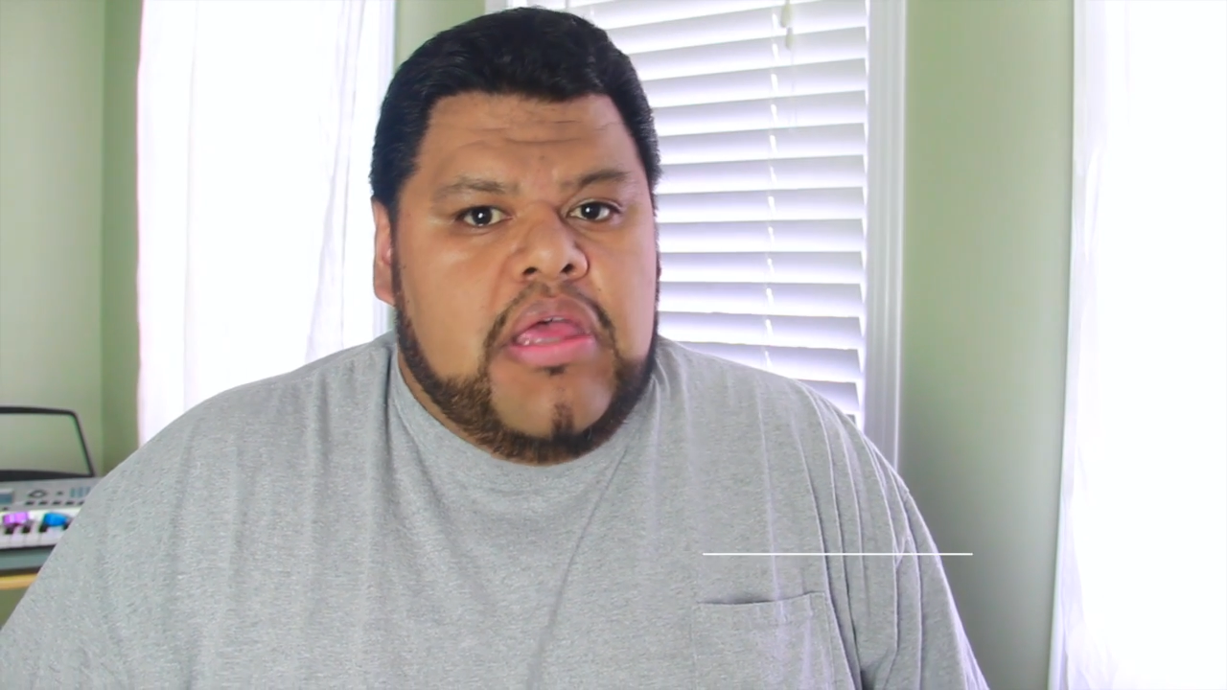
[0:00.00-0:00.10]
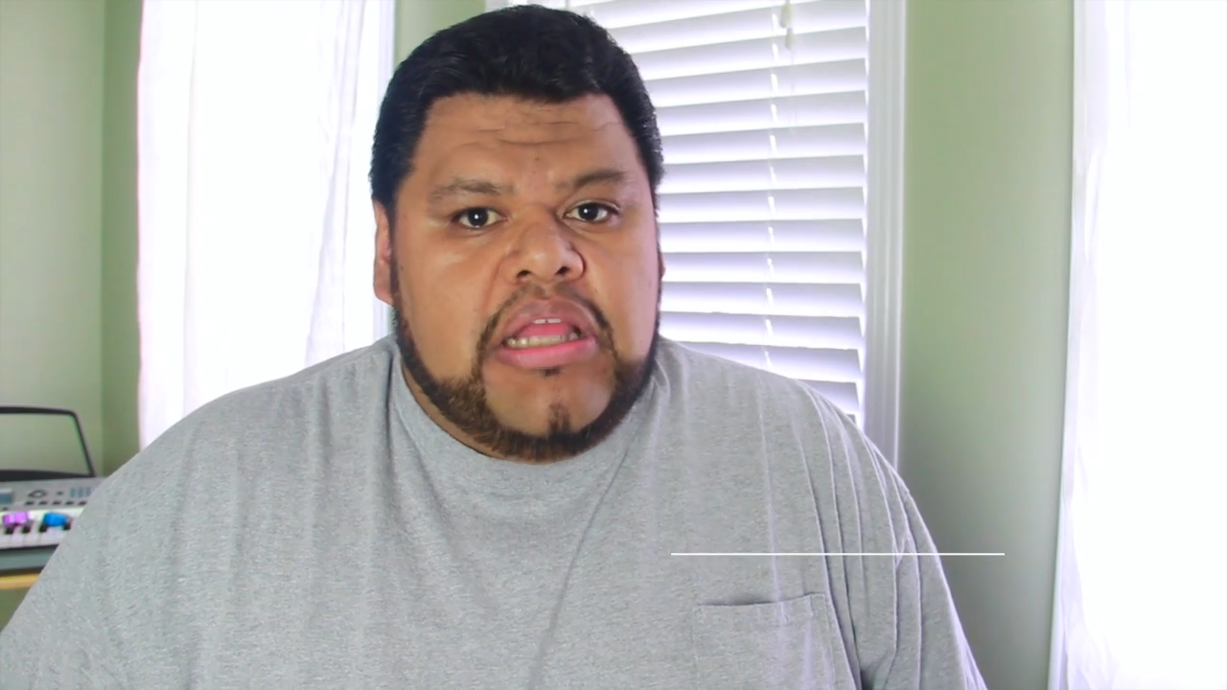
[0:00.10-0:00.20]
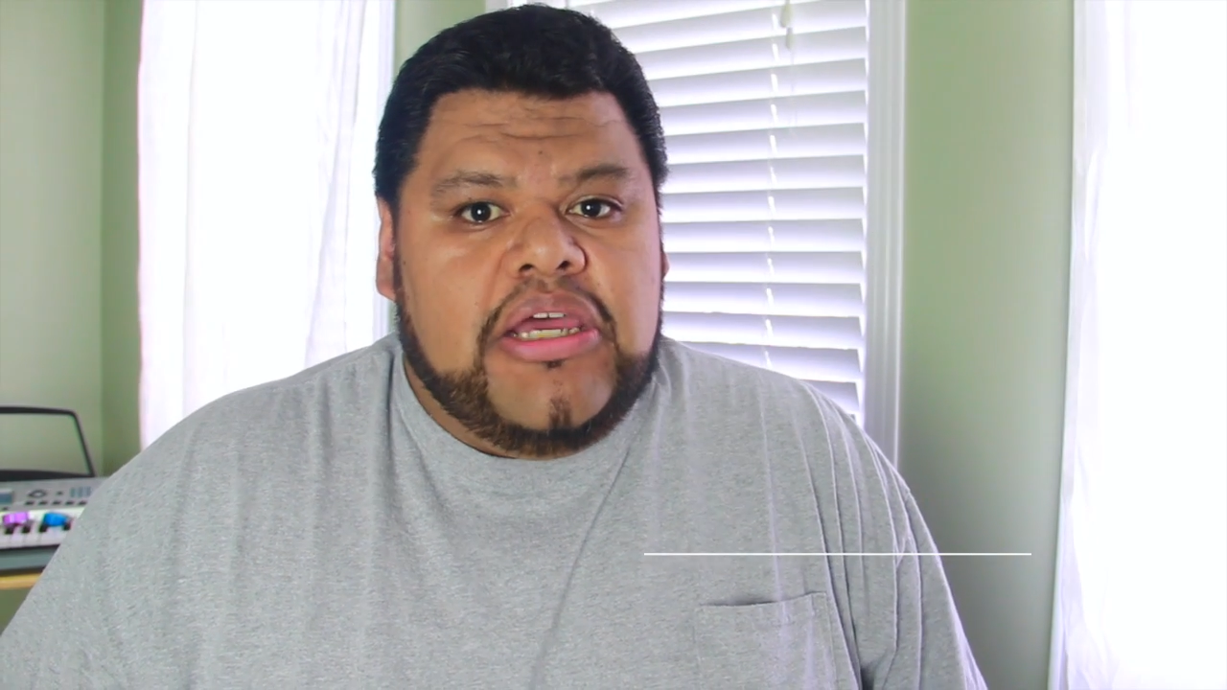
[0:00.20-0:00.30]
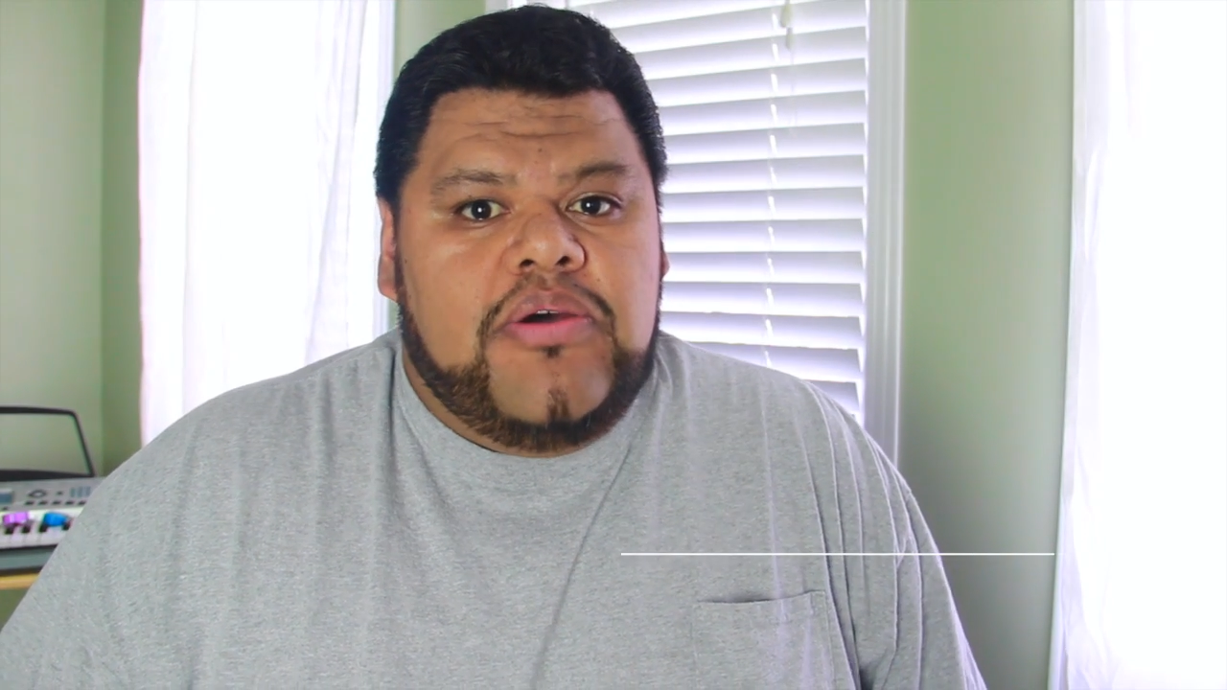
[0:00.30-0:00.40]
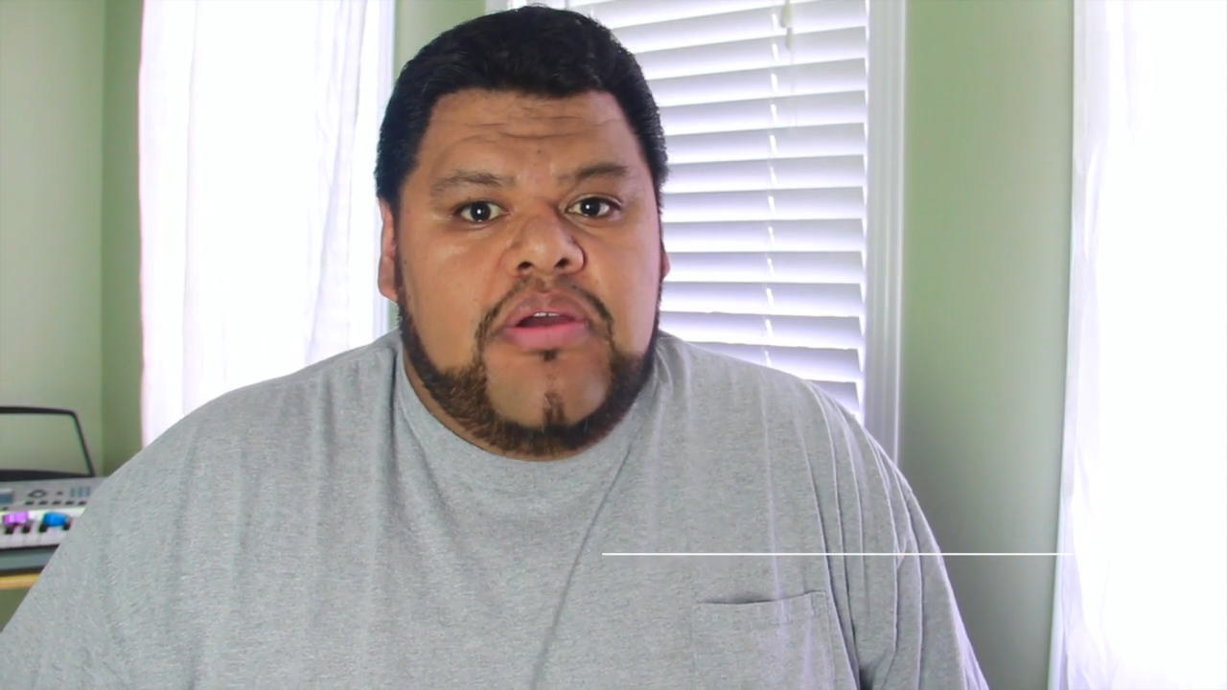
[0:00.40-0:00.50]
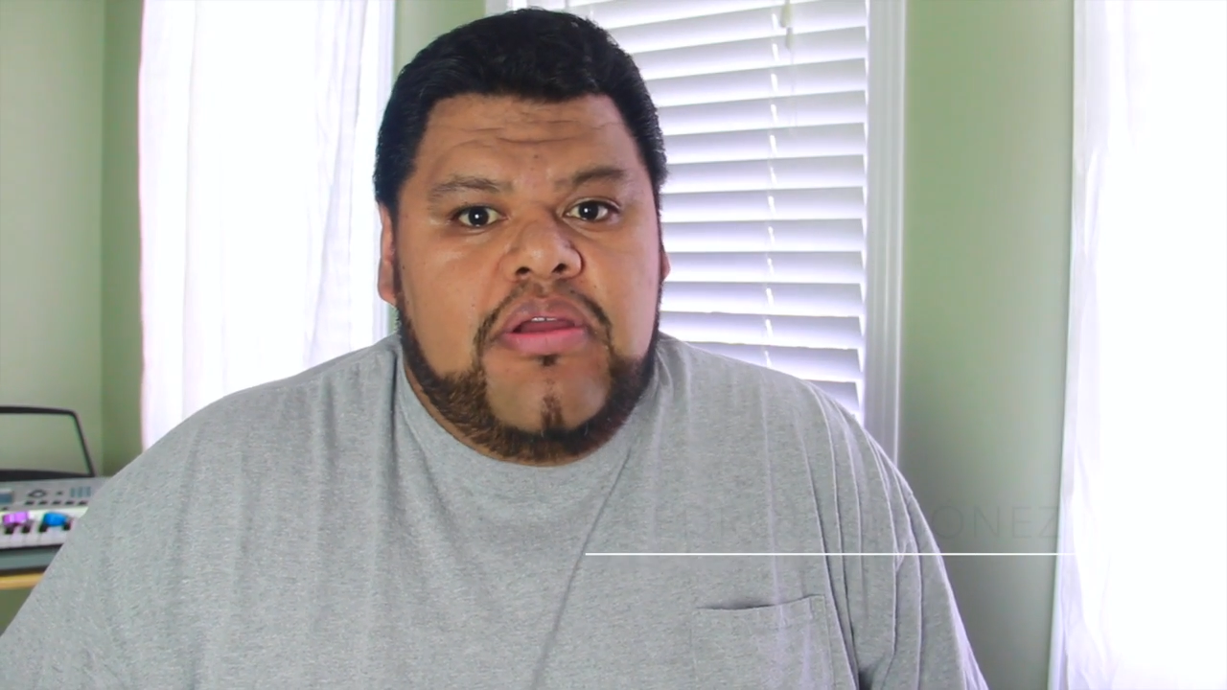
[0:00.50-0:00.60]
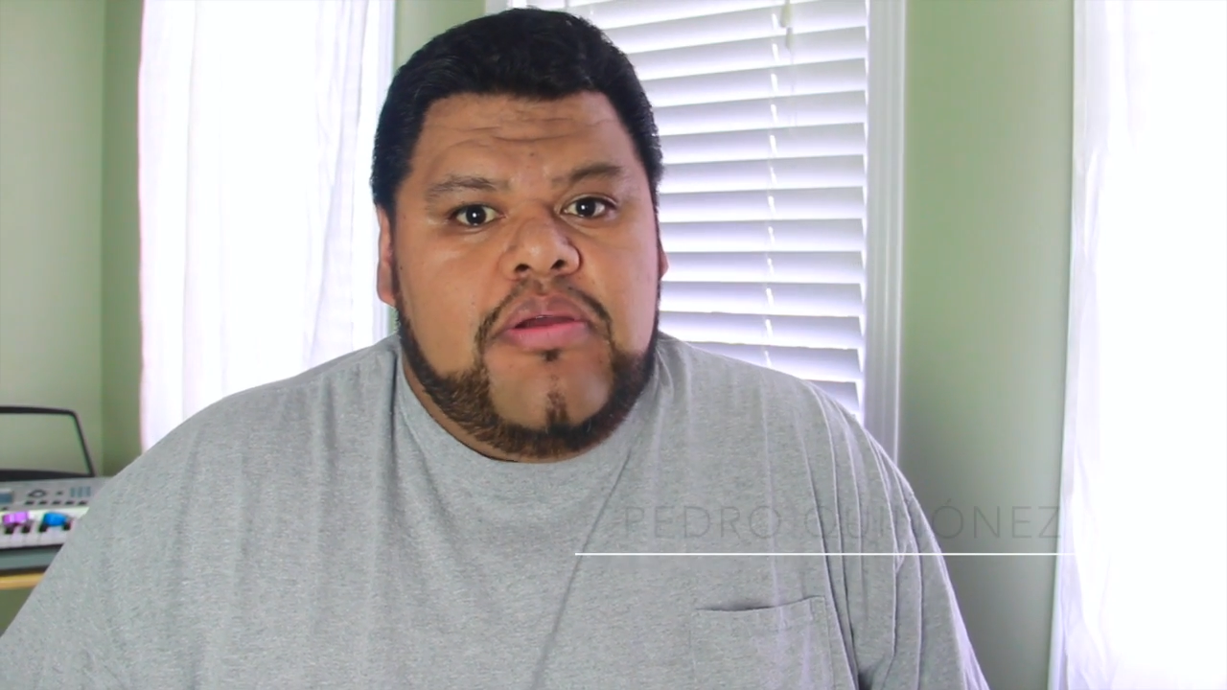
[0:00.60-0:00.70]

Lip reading: Hello,